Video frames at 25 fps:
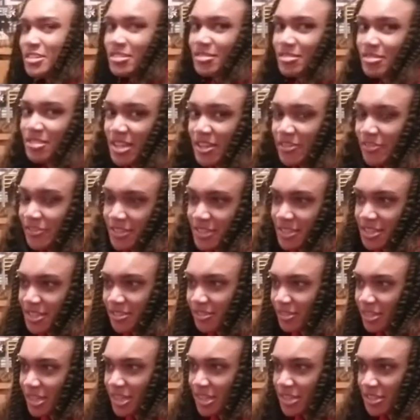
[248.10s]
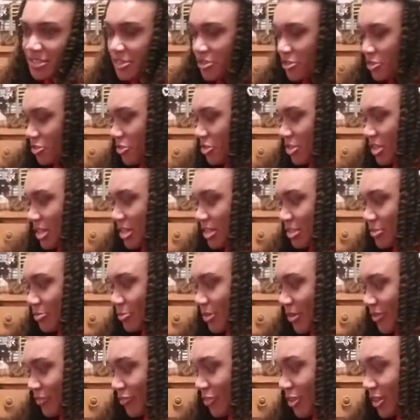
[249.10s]
definitely still not as interesting as my
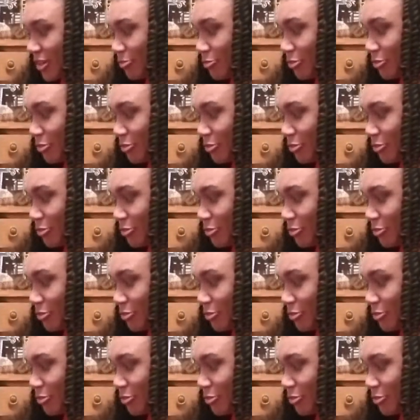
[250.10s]
friend.